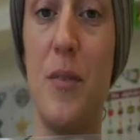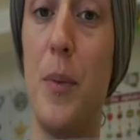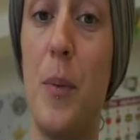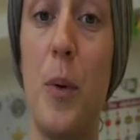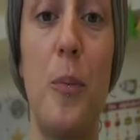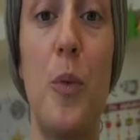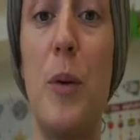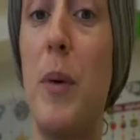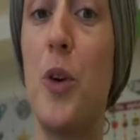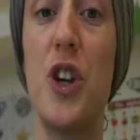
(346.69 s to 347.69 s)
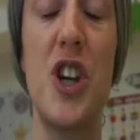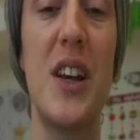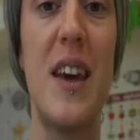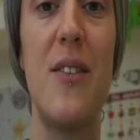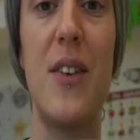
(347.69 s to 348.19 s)
If we've been watching
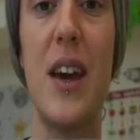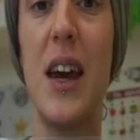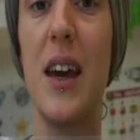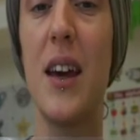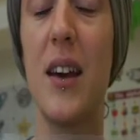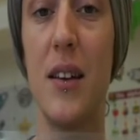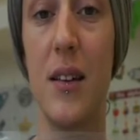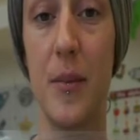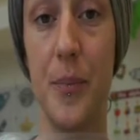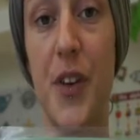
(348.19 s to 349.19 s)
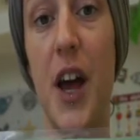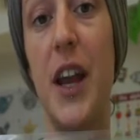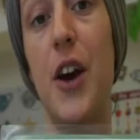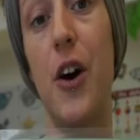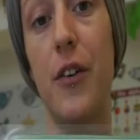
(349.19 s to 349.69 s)
TV, turn
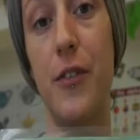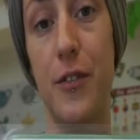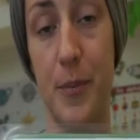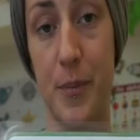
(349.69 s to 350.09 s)
it off.